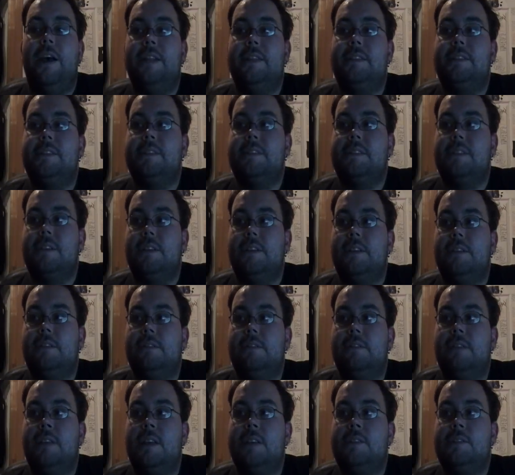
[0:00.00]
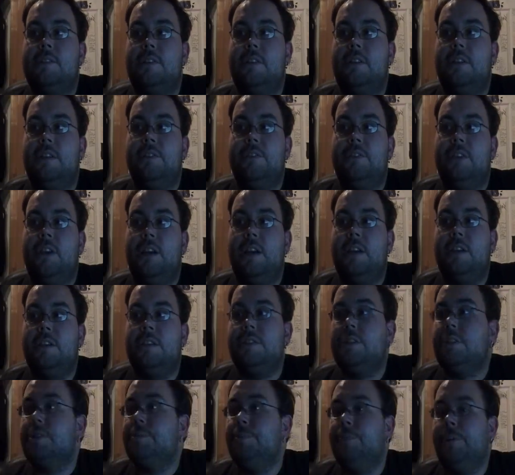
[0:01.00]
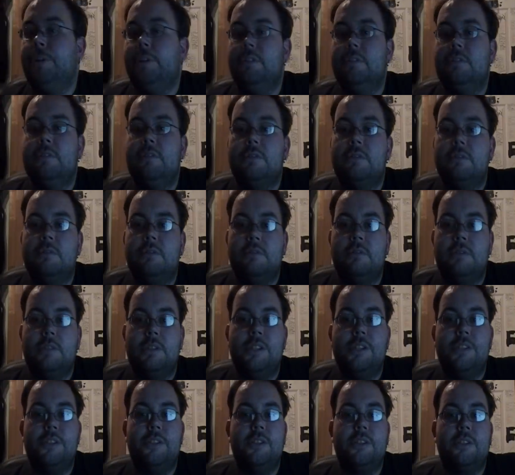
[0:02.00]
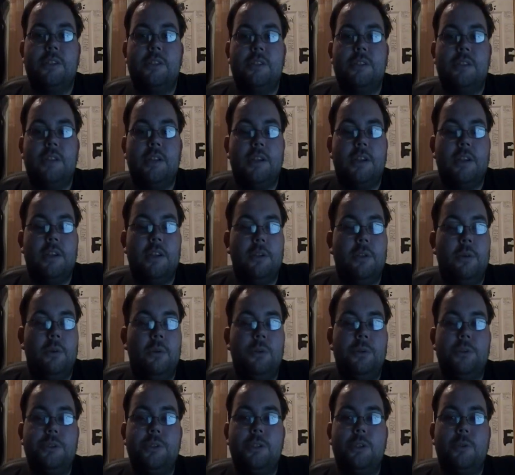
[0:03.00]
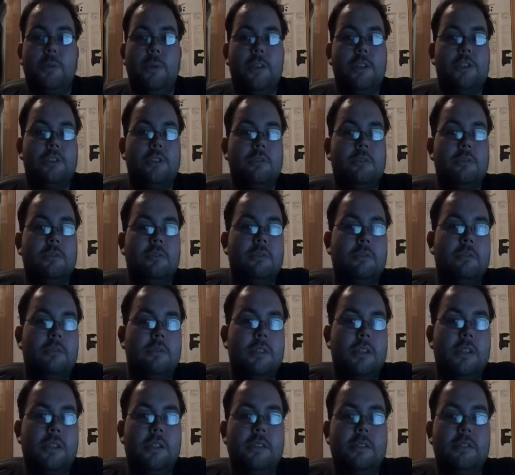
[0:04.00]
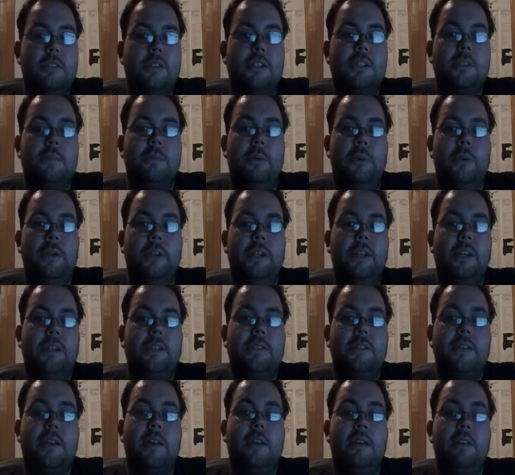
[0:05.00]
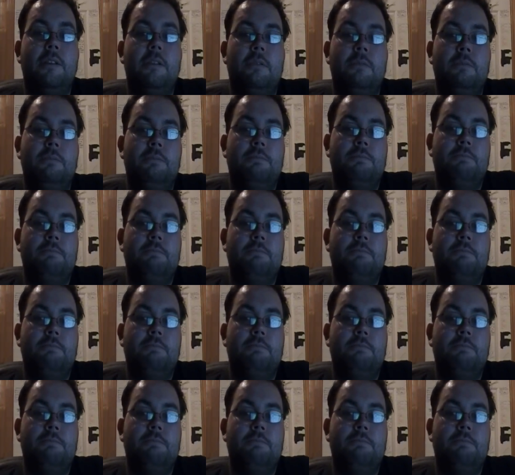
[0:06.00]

that's uh, that's all I've got at this point is just uh, the whole situation is disappointing and sad.